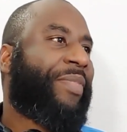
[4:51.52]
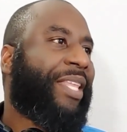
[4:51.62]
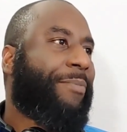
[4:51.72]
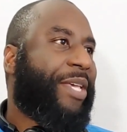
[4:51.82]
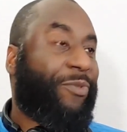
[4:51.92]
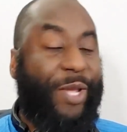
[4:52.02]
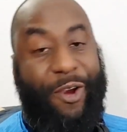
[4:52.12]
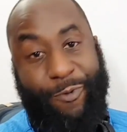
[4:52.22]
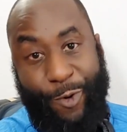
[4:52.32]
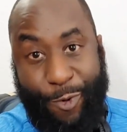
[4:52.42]
because we
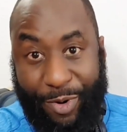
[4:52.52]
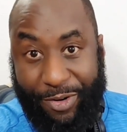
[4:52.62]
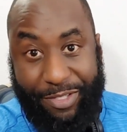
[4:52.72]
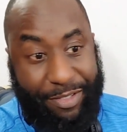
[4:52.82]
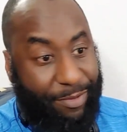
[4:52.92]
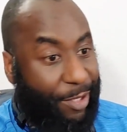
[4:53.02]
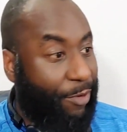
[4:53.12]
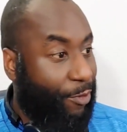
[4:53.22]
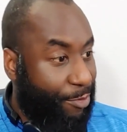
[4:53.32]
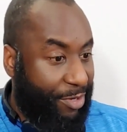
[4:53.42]
heard rumors, you know,
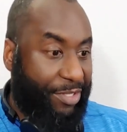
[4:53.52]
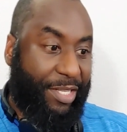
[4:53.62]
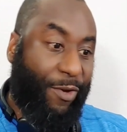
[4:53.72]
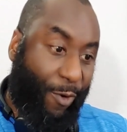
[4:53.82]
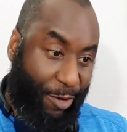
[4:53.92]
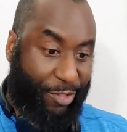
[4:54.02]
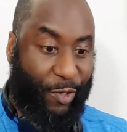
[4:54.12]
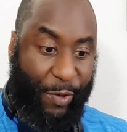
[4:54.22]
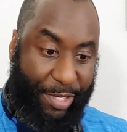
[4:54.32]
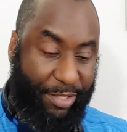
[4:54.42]
rumors and horror
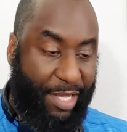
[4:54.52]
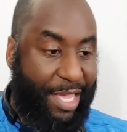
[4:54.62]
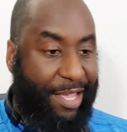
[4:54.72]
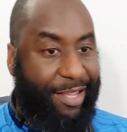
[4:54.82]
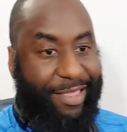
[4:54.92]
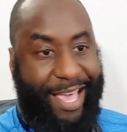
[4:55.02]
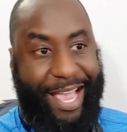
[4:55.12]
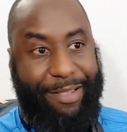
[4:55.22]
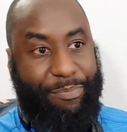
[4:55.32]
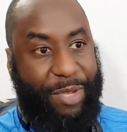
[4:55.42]
stories
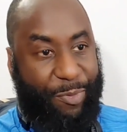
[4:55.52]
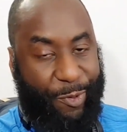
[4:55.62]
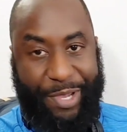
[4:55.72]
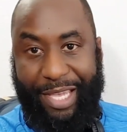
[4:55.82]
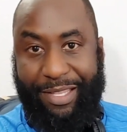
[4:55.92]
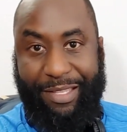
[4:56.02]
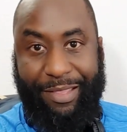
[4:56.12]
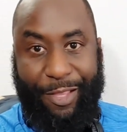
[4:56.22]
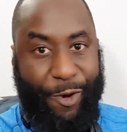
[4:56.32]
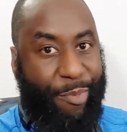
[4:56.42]
that people were getting
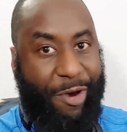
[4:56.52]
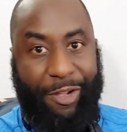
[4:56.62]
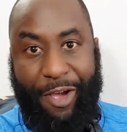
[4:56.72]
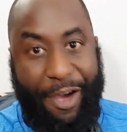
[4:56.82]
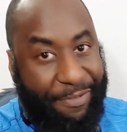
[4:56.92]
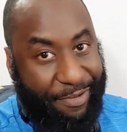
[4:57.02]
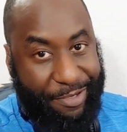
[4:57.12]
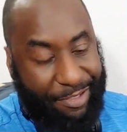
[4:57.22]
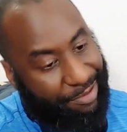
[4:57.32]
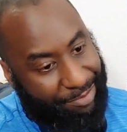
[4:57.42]
lowball
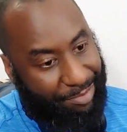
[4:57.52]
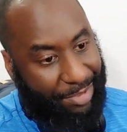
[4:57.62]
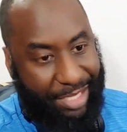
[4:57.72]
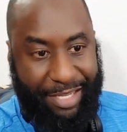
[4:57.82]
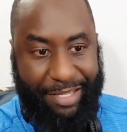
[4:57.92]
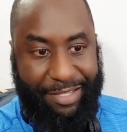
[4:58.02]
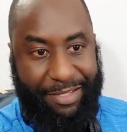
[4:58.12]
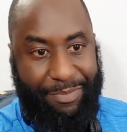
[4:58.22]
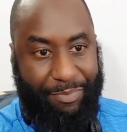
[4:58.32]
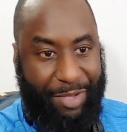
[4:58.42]
offers
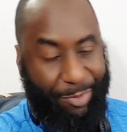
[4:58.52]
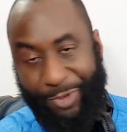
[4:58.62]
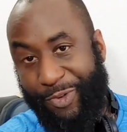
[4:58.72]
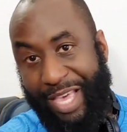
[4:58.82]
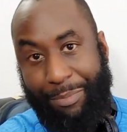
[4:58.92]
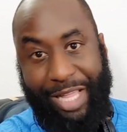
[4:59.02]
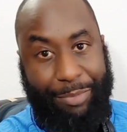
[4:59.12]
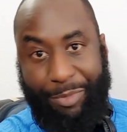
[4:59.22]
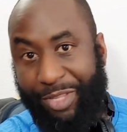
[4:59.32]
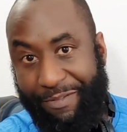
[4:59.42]
because people knew that black
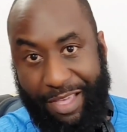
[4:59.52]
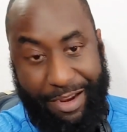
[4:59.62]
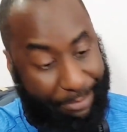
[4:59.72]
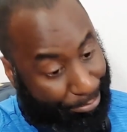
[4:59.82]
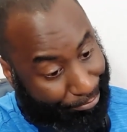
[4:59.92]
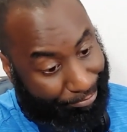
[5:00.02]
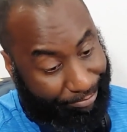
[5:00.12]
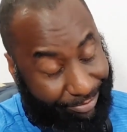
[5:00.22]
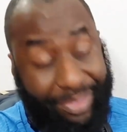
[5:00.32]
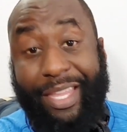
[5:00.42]
people live there.
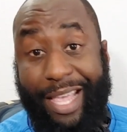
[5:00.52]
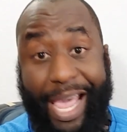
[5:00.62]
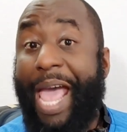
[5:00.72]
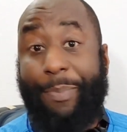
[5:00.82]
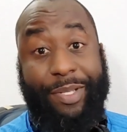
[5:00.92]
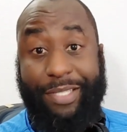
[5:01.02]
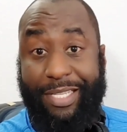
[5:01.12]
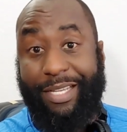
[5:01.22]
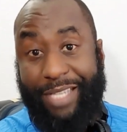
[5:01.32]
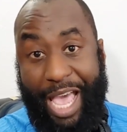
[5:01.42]
It happens. It
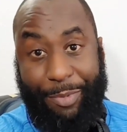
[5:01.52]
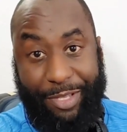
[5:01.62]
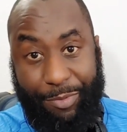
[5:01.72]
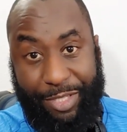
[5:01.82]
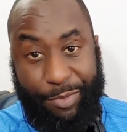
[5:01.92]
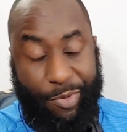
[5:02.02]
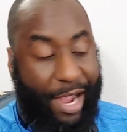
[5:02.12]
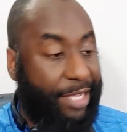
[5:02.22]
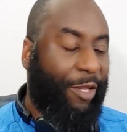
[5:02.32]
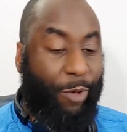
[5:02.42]
does happen. You'd be
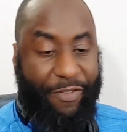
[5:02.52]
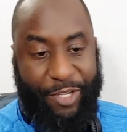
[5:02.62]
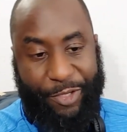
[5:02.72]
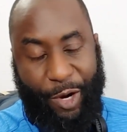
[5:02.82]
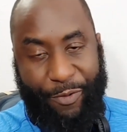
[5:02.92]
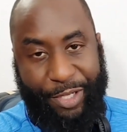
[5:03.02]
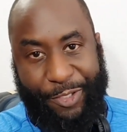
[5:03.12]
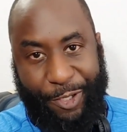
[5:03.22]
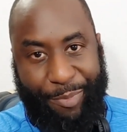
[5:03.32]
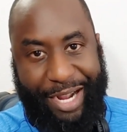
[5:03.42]
surprised. We even talked to our
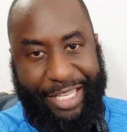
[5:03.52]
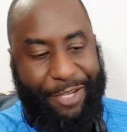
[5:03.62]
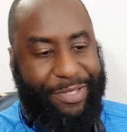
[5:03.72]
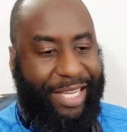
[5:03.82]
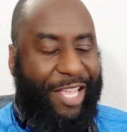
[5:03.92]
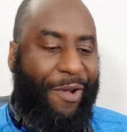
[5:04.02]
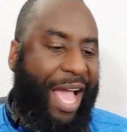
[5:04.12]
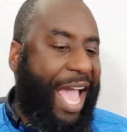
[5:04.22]
realtor about it. He was like, you know, I